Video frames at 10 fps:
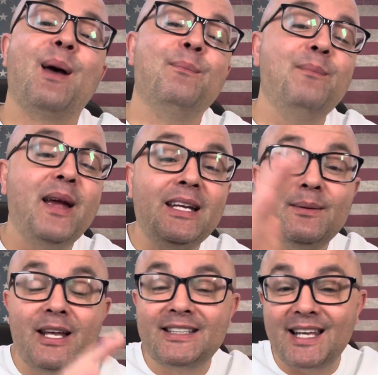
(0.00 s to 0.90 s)
Many,
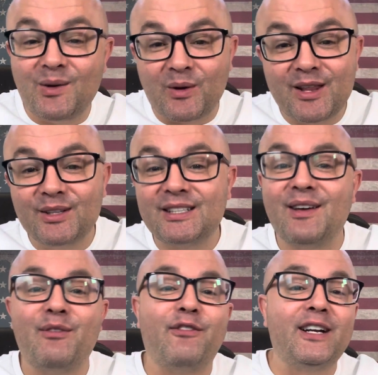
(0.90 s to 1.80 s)
it's one of those
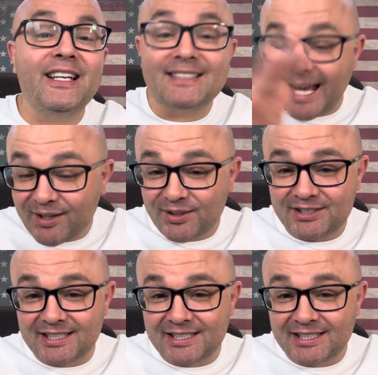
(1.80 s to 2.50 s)
funny cycles,